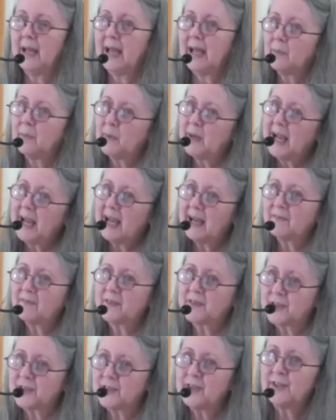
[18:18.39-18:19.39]
and we
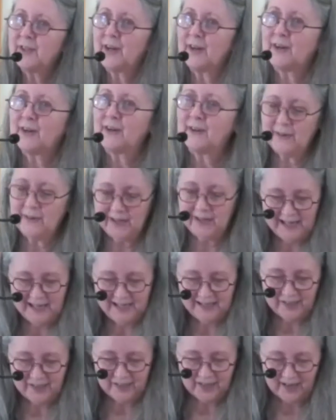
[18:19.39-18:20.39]
have to know
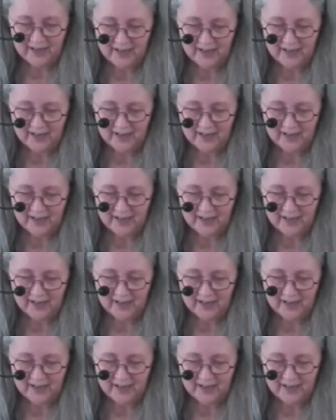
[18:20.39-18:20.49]
each